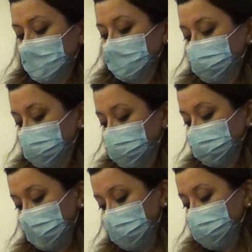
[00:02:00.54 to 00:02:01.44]

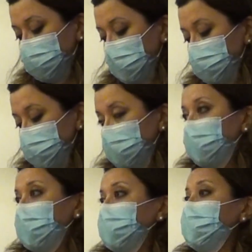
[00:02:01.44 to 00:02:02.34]
surface and ground,
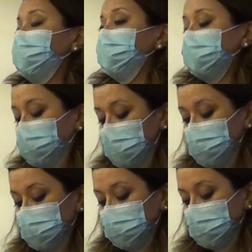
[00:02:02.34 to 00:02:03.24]
have high levels of
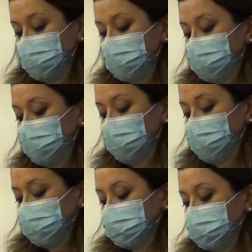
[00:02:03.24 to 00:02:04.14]
chemical and
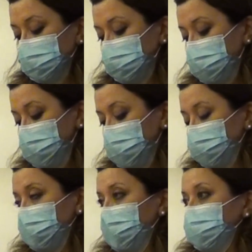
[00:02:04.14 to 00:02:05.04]
microbial
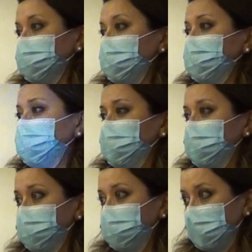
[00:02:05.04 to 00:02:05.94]
contamination as
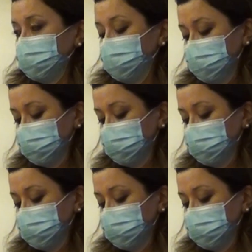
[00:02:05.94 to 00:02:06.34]
a